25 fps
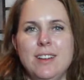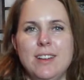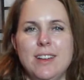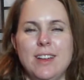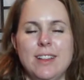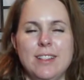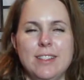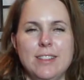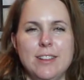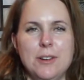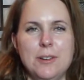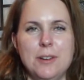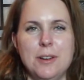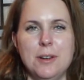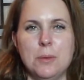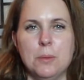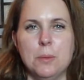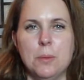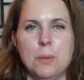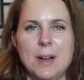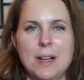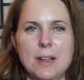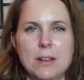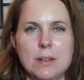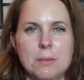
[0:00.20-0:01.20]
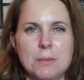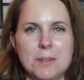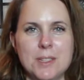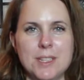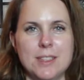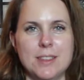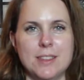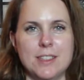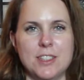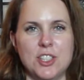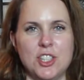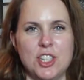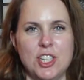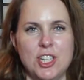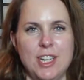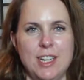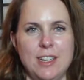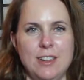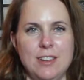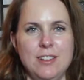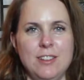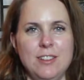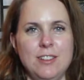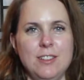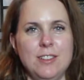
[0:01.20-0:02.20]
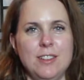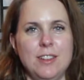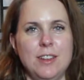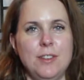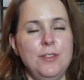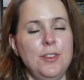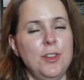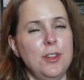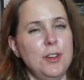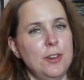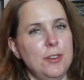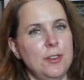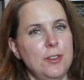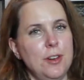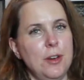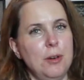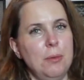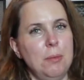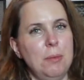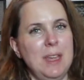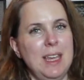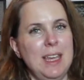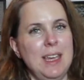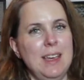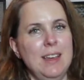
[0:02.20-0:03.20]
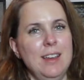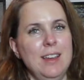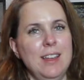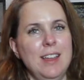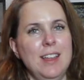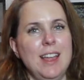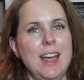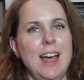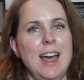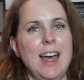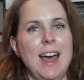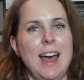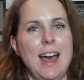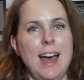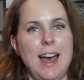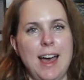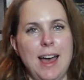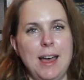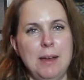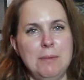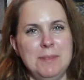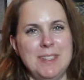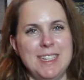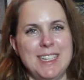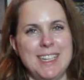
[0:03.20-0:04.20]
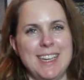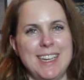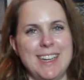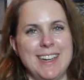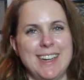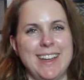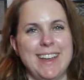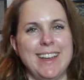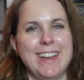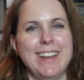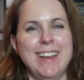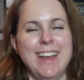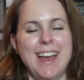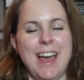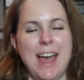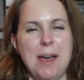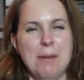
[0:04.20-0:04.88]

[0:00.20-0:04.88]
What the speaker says: Hello and welcome to the channel. If you don't know me, I'm Deanna.